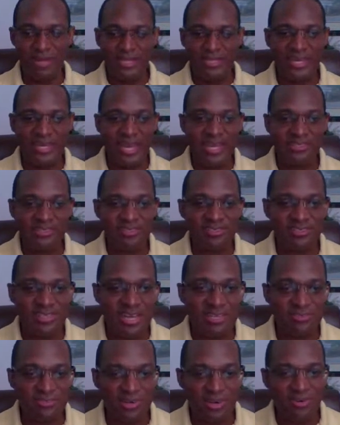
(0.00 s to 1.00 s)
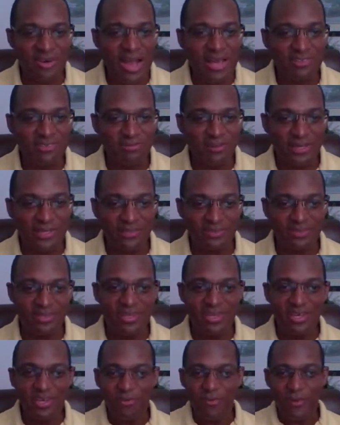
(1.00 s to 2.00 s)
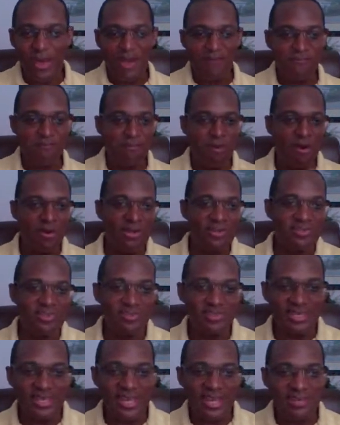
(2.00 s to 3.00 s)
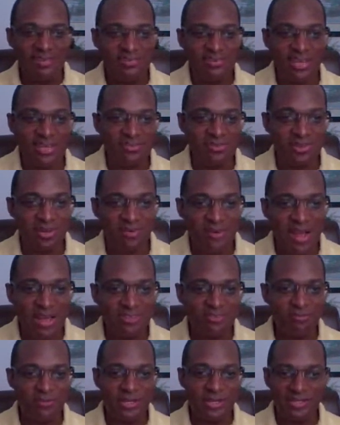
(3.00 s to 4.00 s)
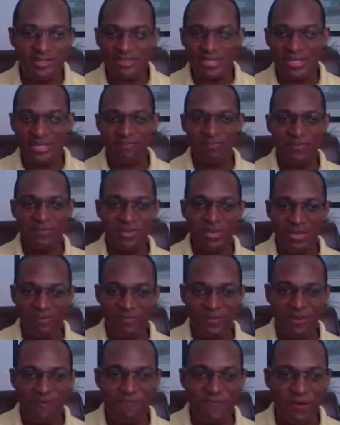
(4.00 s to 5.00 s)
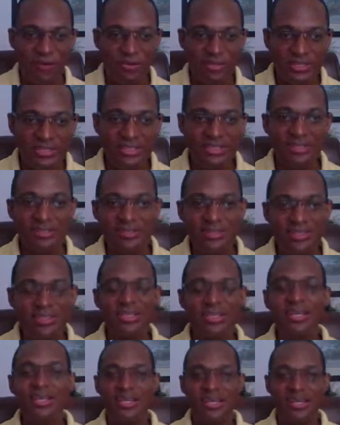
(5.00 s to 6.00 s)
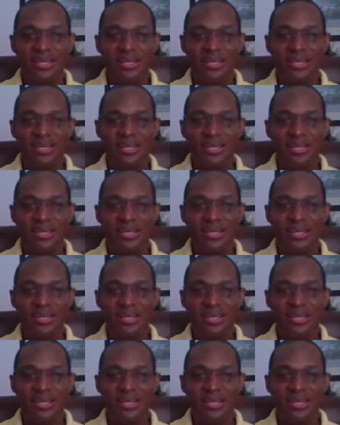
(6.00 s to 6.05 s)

engage in sexual harassment. We have policies against sexual harassment, and if you're found guilty,